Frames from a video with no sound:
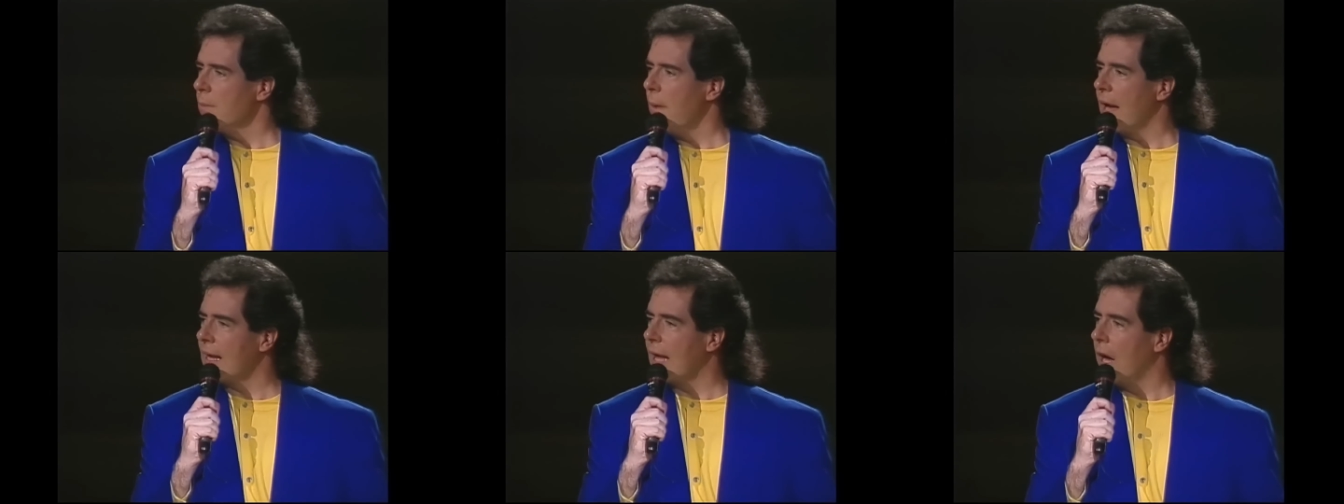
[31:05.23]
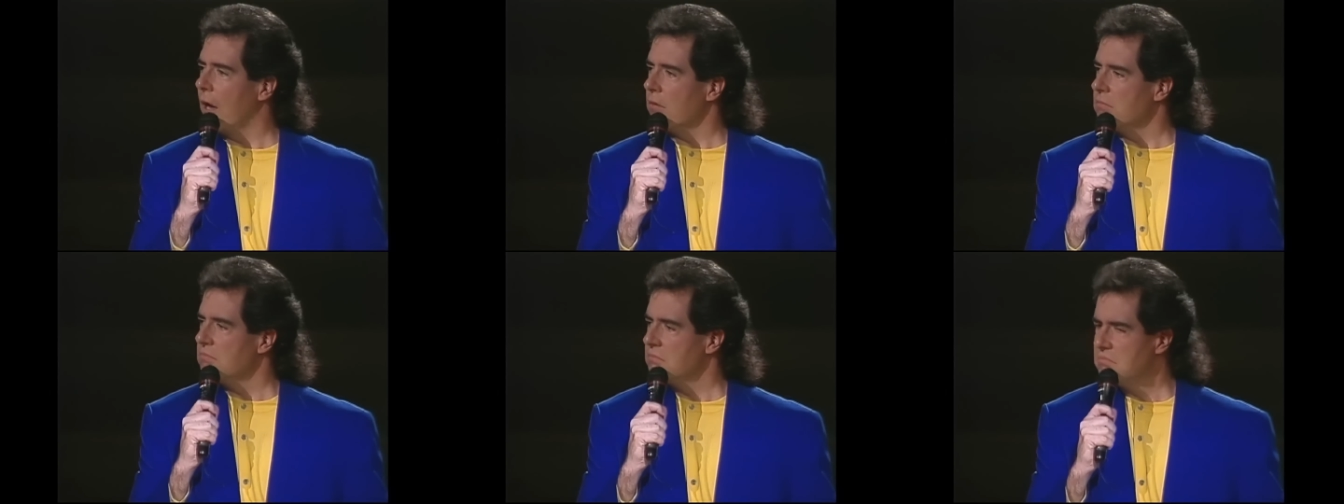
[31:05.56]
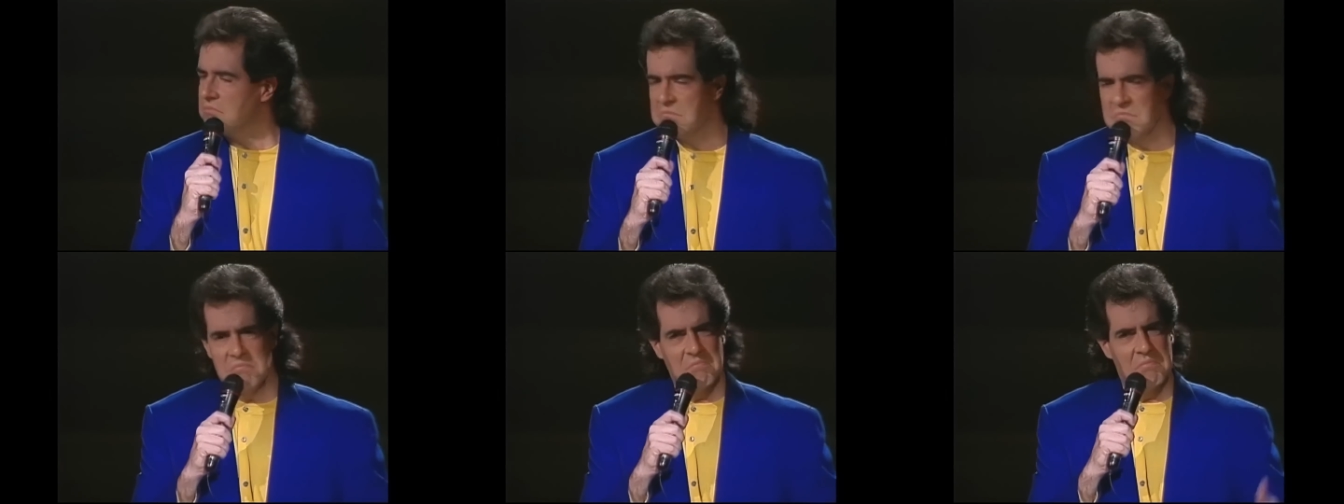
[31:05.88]
back out.
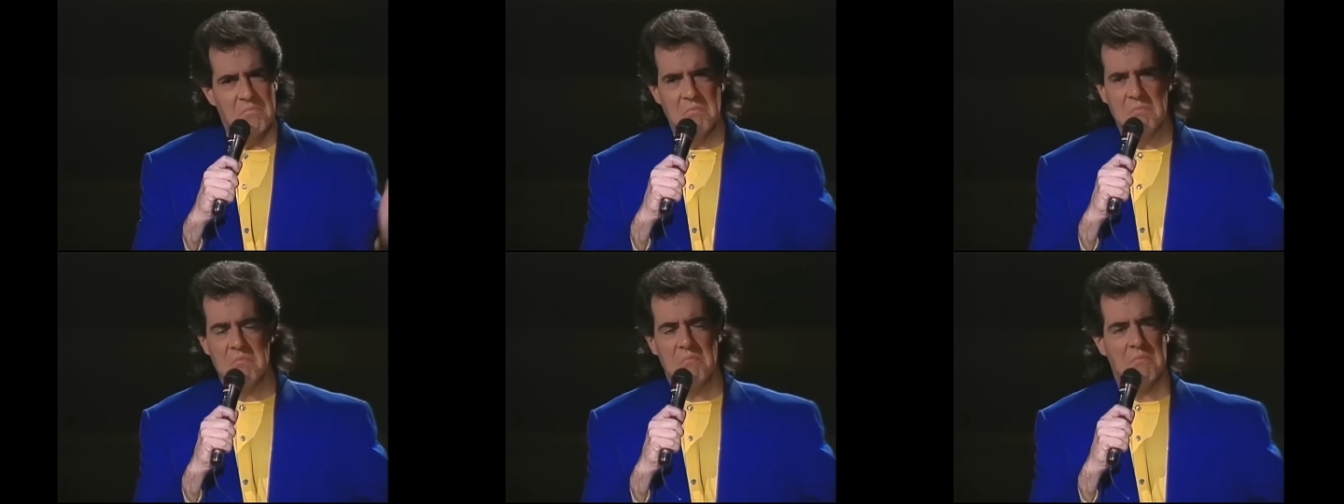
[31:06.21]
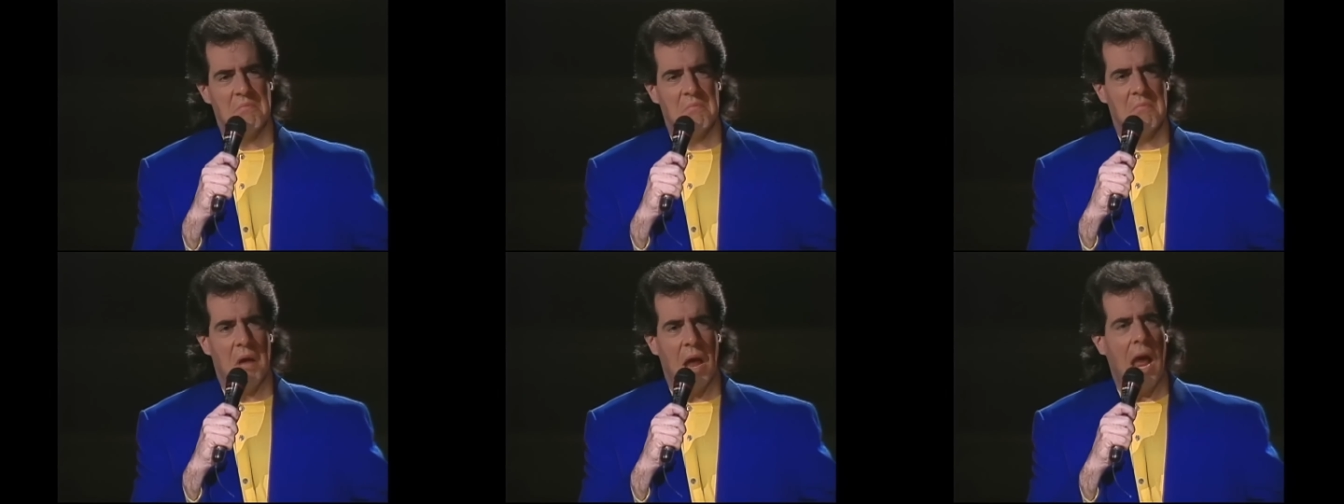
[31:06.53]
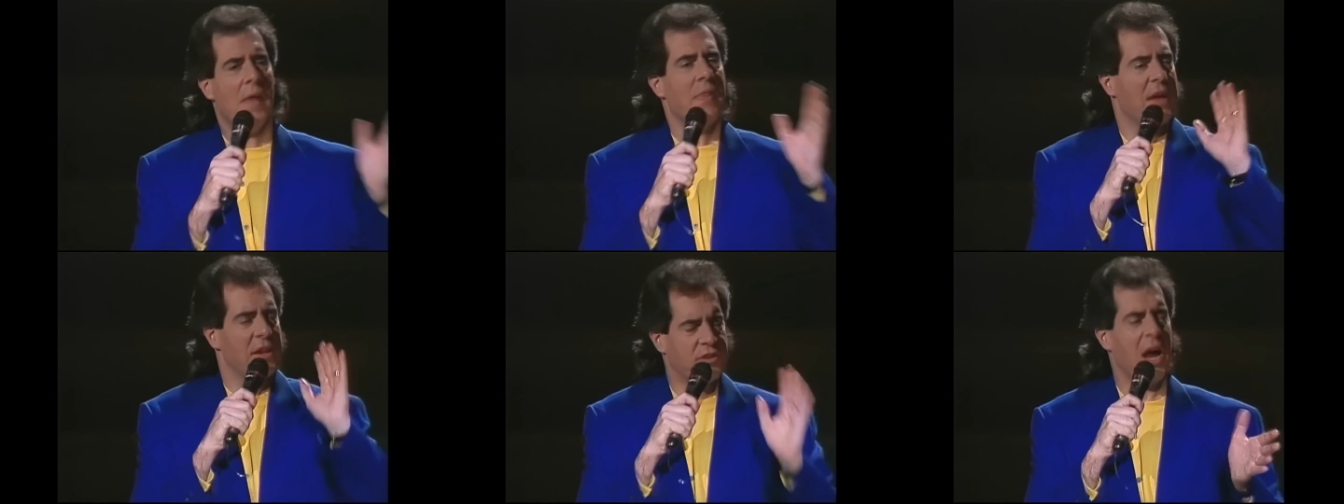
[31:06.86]

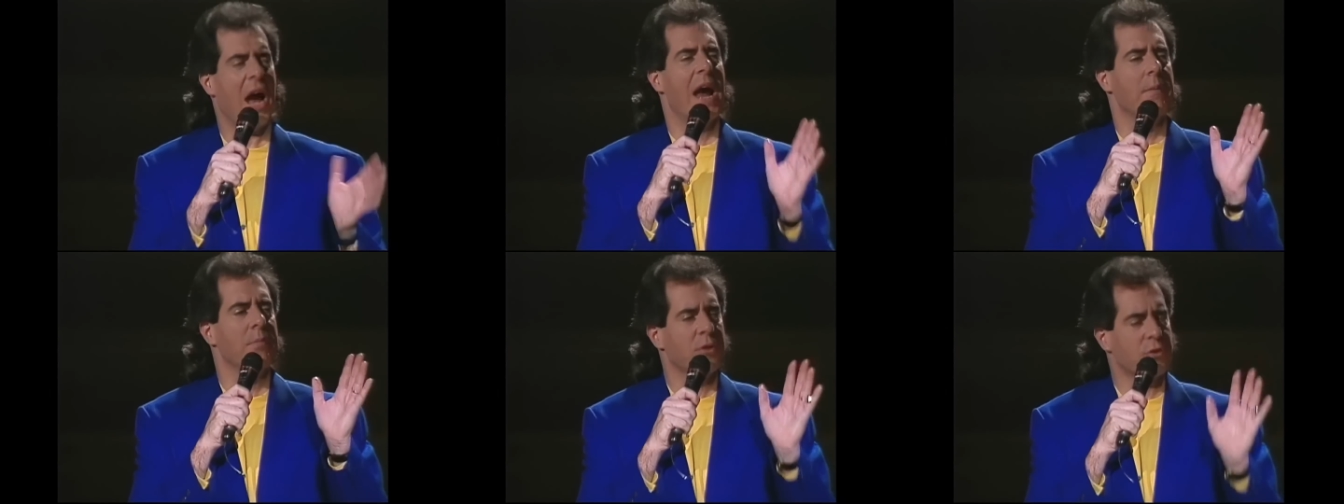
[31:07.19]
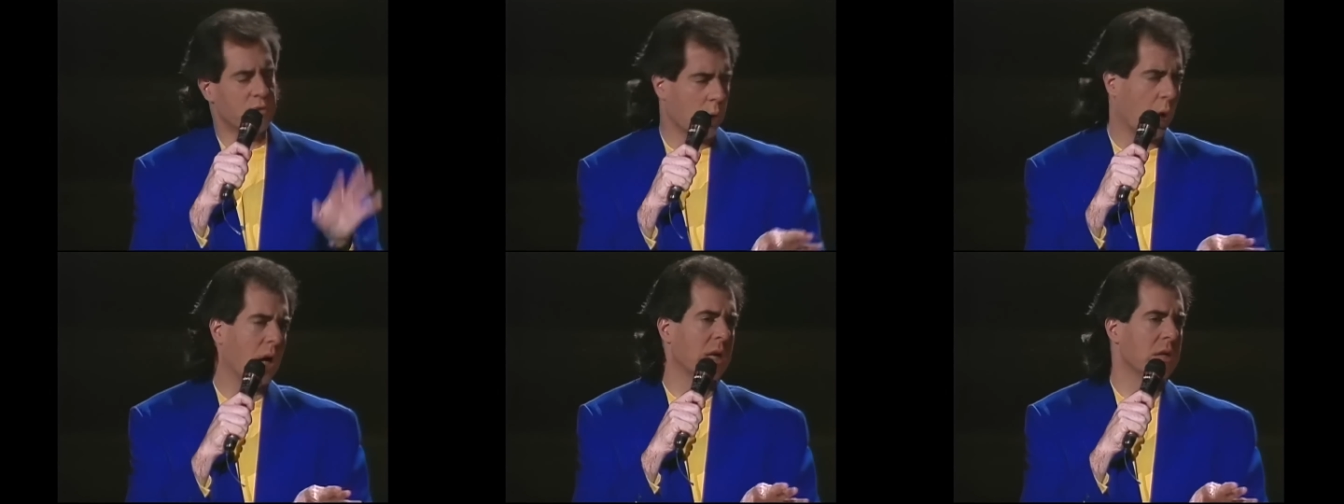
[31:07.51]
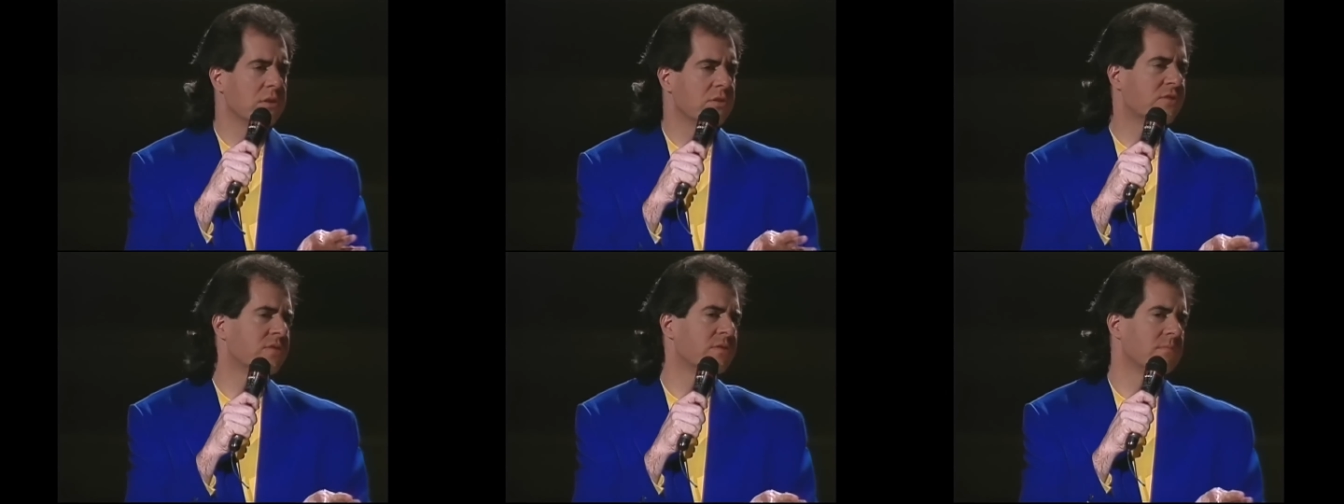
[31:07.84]
And they time the
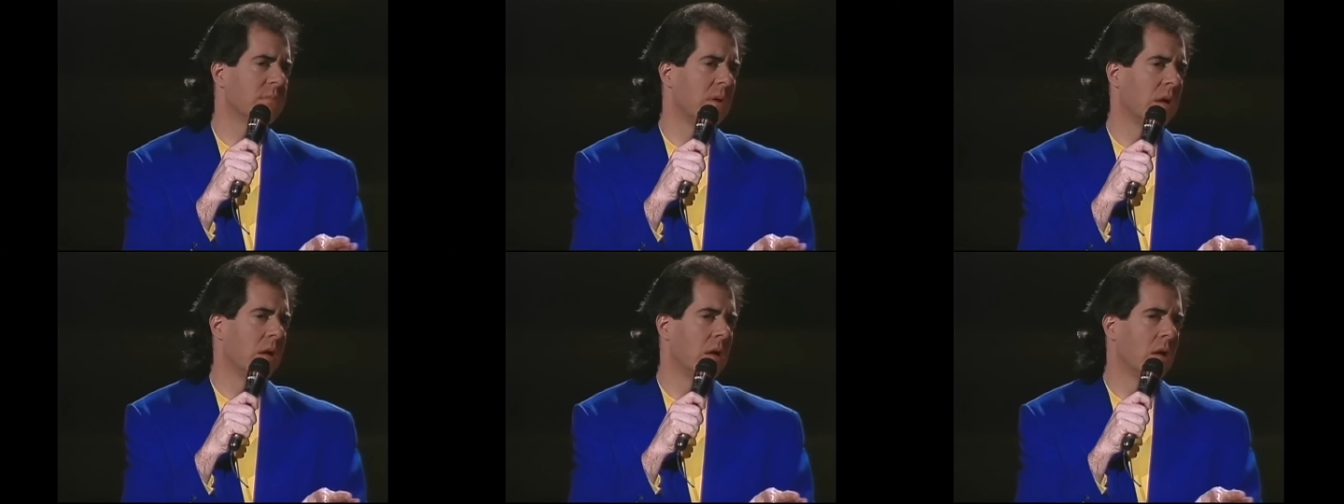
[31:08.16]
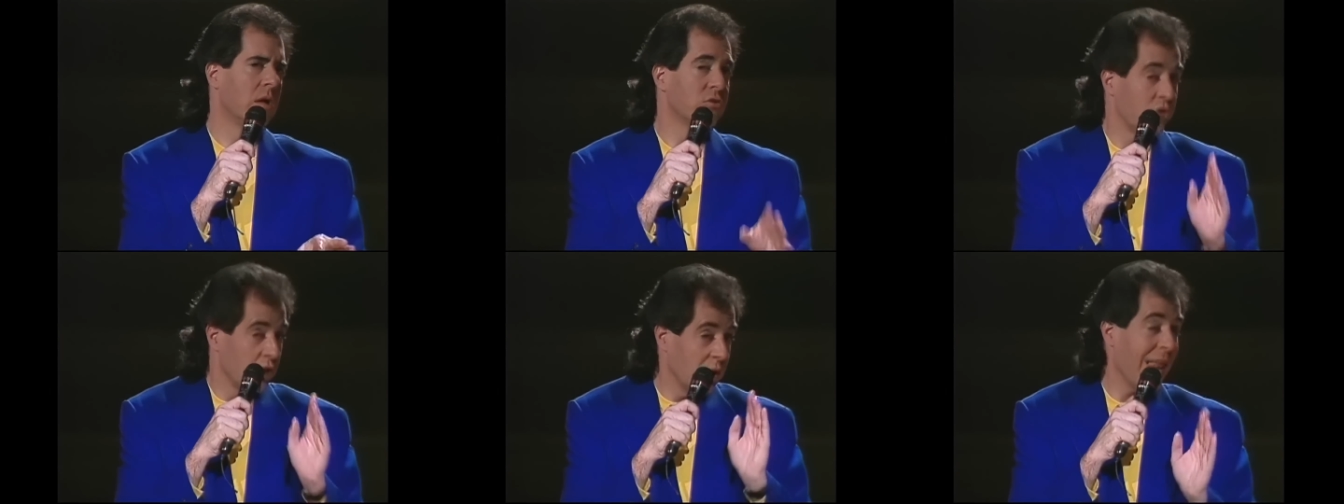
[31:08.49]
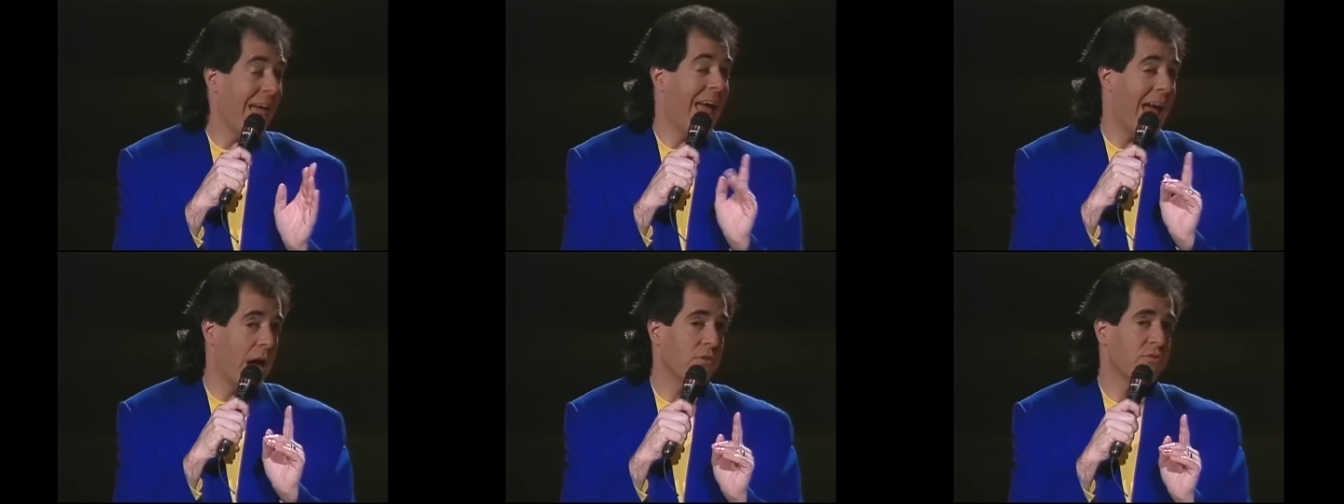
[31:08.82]
drugs to
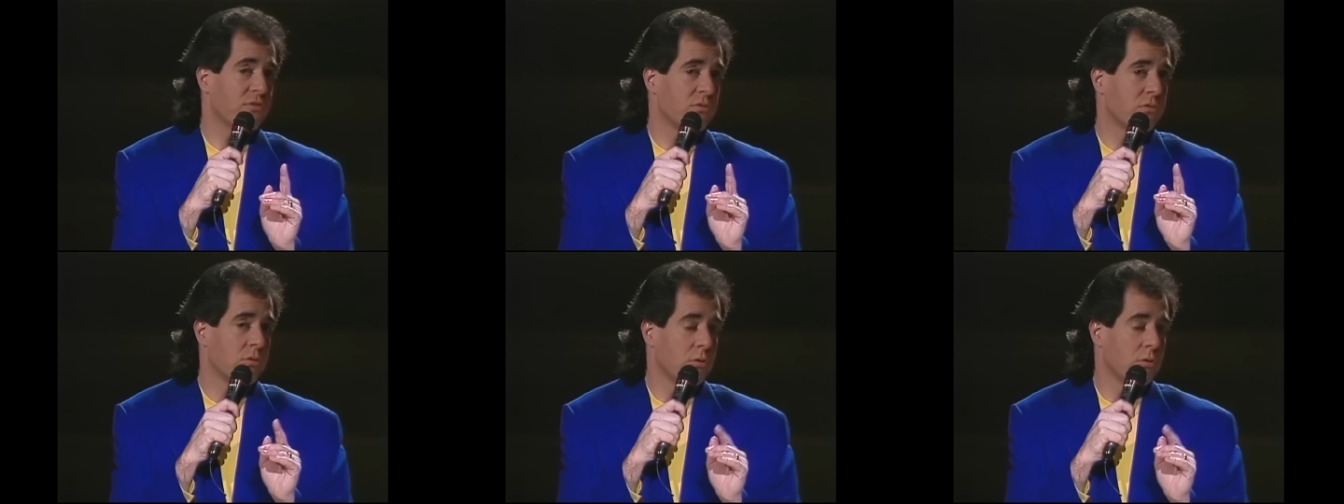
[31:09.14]
last